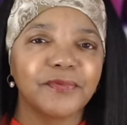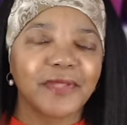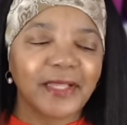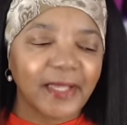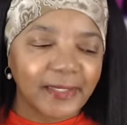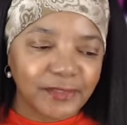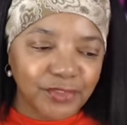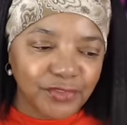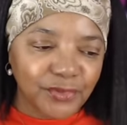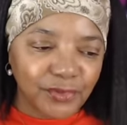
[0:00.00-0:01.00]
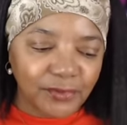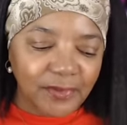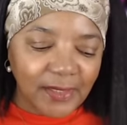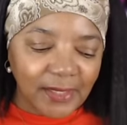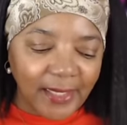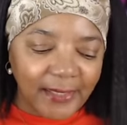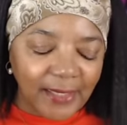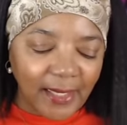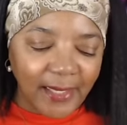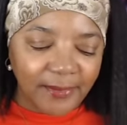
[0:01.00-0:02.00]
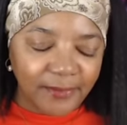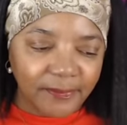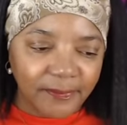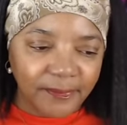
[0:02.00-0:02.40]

like I had to show the like item.